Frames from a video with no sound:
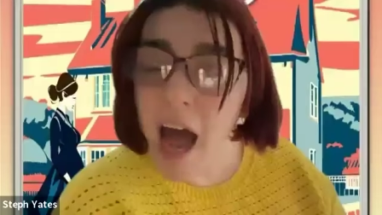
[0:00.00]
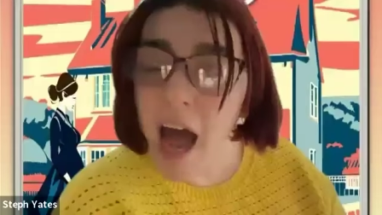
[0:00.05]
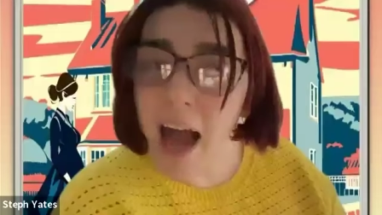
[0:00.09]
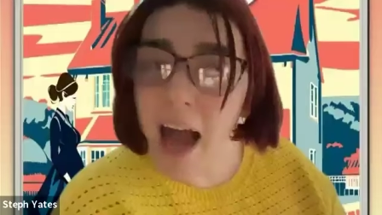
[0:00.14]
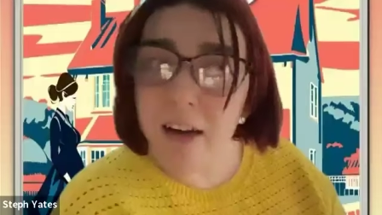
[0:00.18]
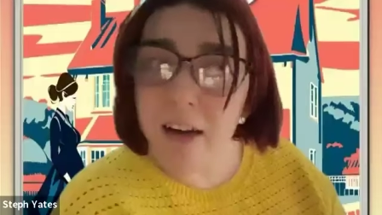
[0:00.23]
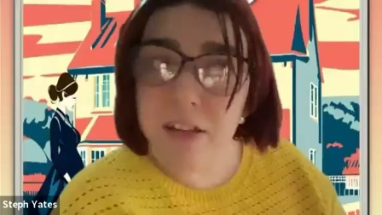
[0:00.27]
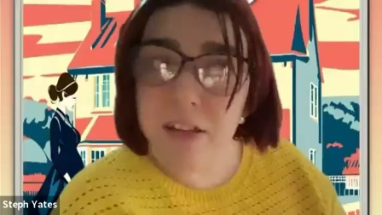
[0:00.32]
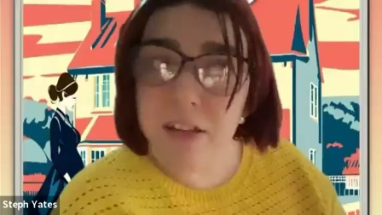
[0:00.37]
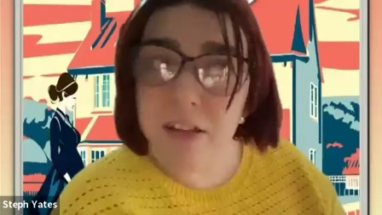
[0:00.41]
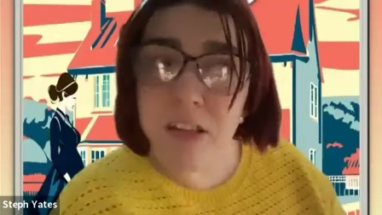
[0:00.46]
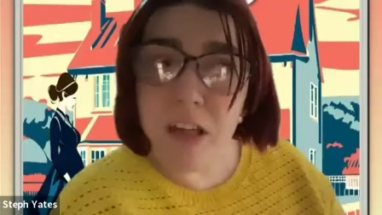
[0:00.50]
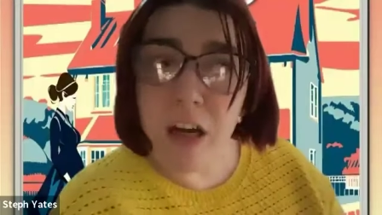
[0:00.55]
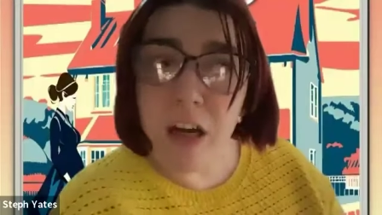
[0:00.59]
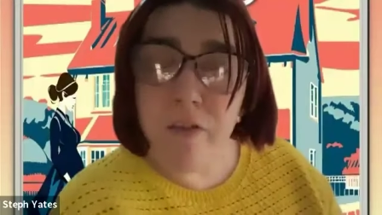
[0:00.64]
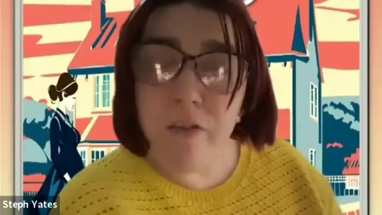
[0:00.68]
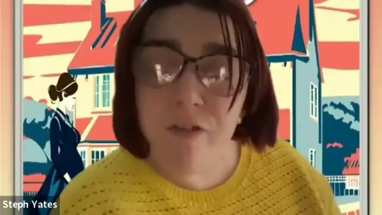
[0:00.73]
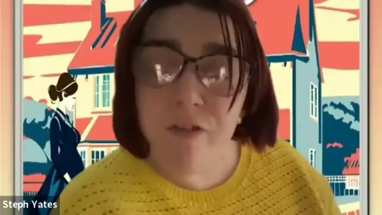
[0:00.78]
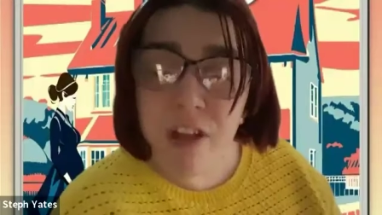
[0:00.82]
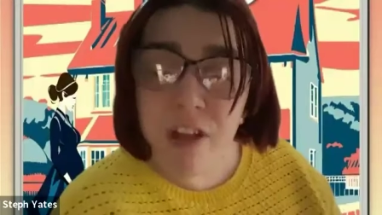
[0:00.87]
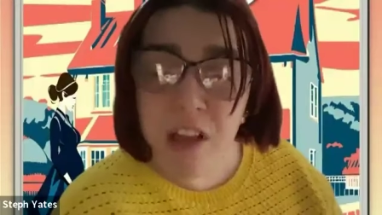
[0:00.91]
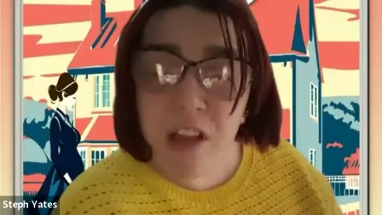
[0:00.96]
And uh,
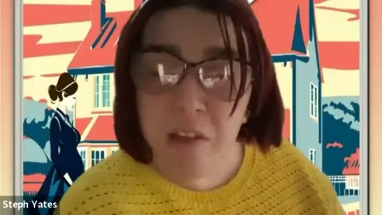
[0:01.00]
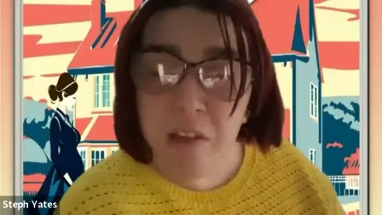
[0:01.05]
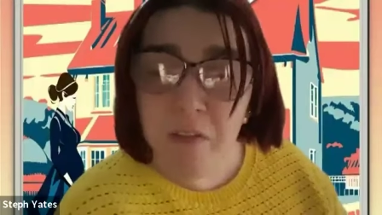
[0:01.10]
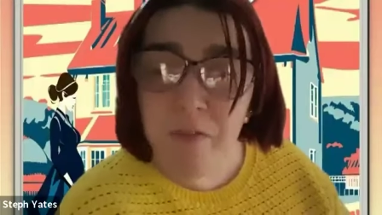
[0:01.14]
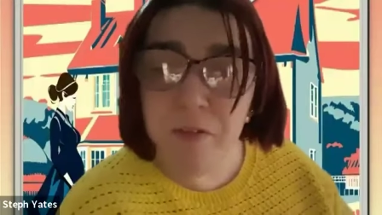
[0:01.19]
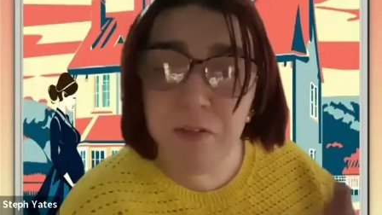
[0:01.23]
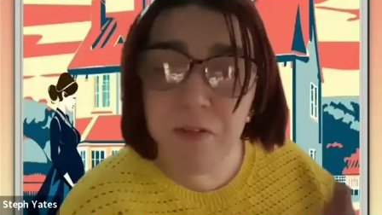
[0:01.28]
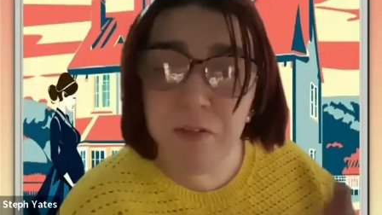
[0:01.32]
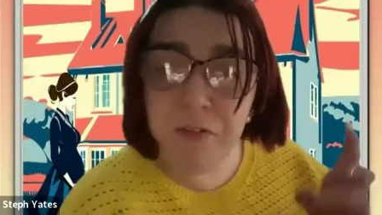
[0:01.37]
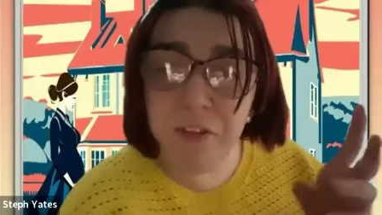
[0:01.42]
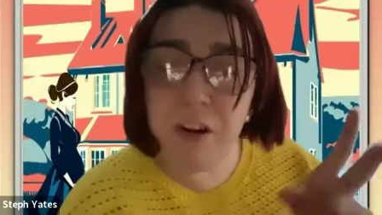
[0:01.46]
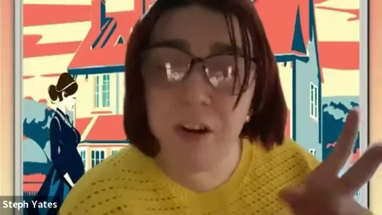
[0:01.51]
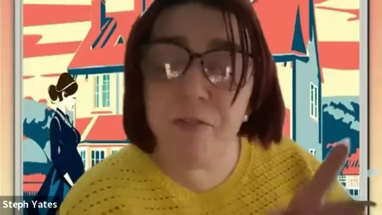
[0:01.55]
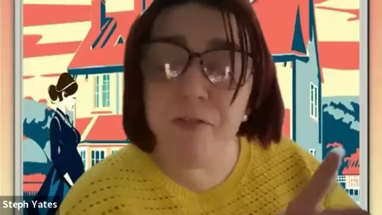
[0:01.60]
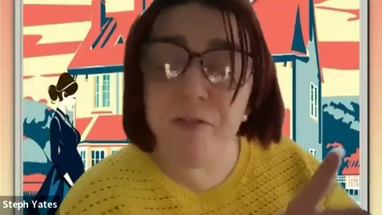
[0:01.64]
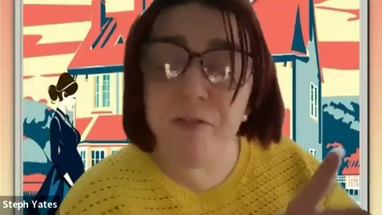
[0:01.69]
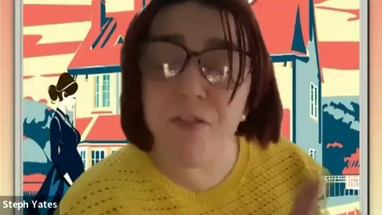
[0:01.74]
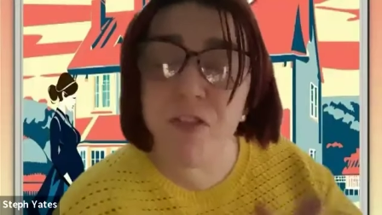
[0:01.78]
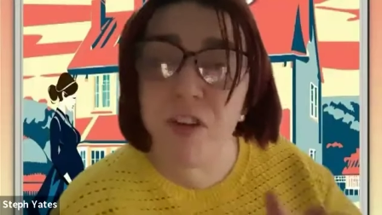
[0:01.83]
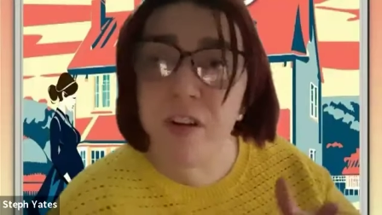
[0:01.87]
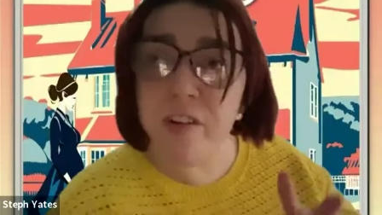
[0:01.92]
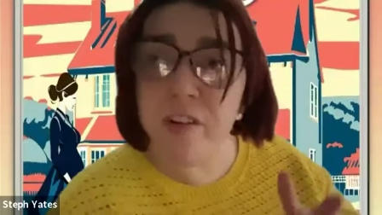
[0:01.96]
for
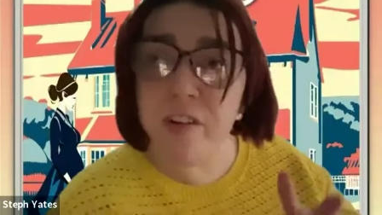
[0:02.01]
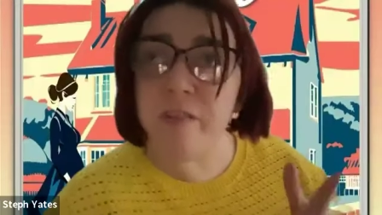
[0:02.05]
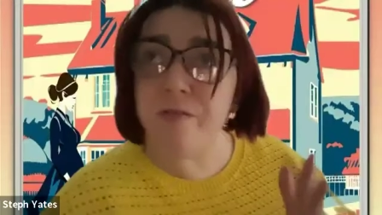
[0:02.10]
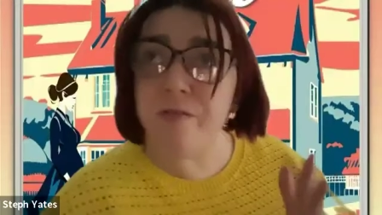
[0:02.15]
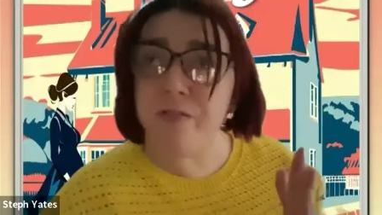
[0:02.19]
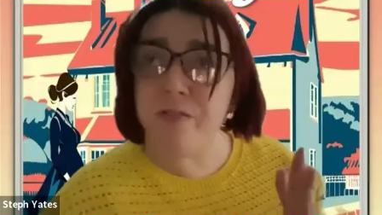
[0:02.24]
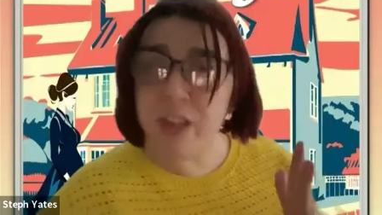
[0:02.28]
the,